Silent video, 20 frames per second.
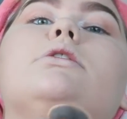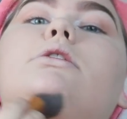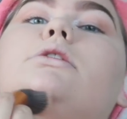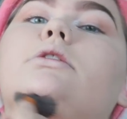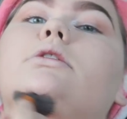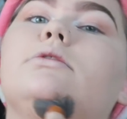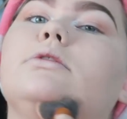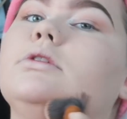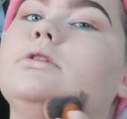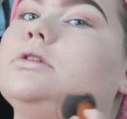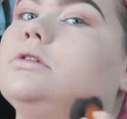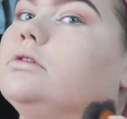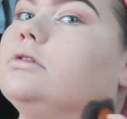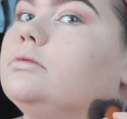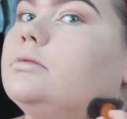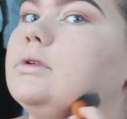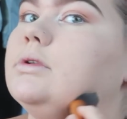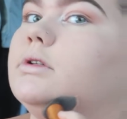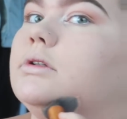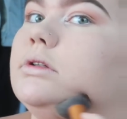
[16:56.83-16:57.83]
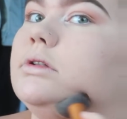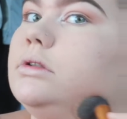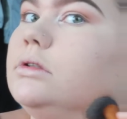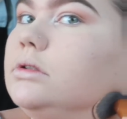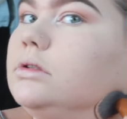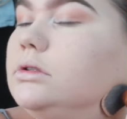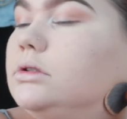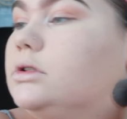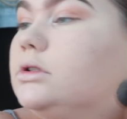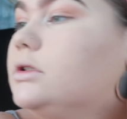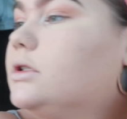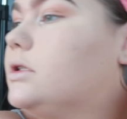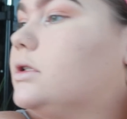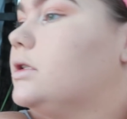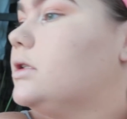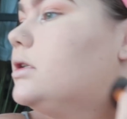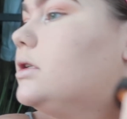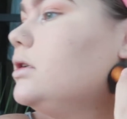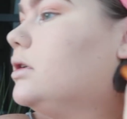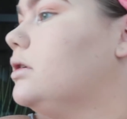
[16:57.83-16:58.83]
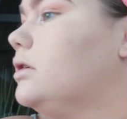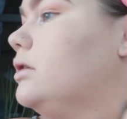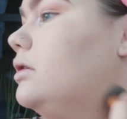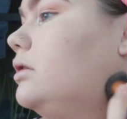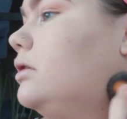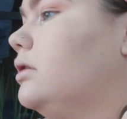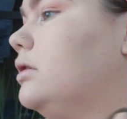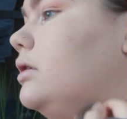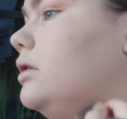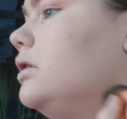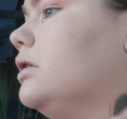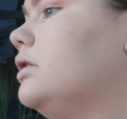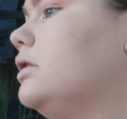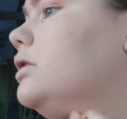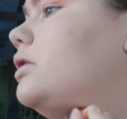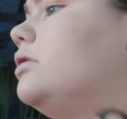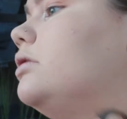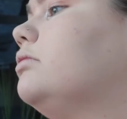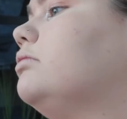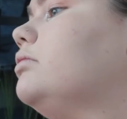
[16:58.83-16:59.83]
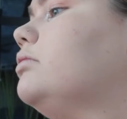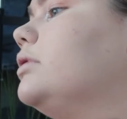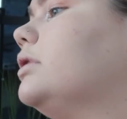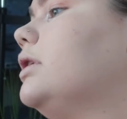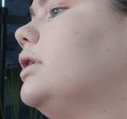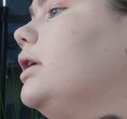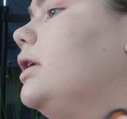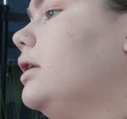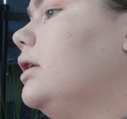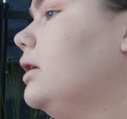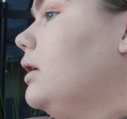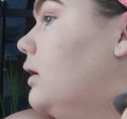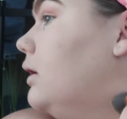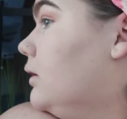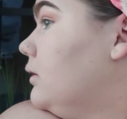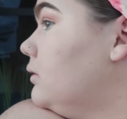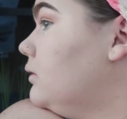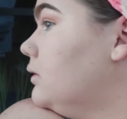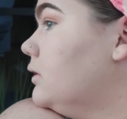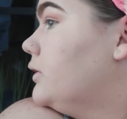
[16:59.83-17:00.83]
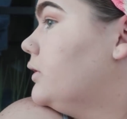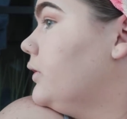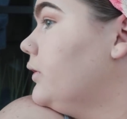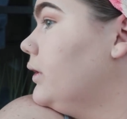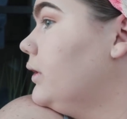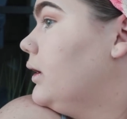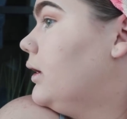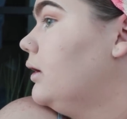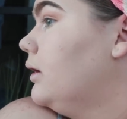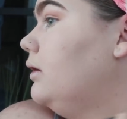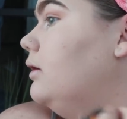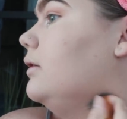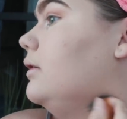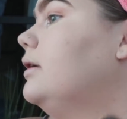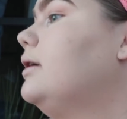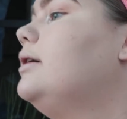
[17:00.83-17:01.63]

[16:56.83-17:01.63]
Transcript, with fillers: You feel me? Just to blend it so that, you